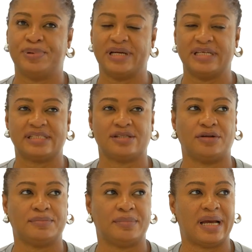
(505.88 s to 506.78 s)
based
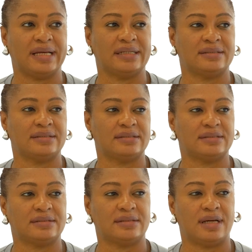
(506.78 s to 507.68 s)
on my
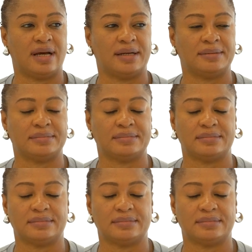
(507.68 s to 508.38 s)
um,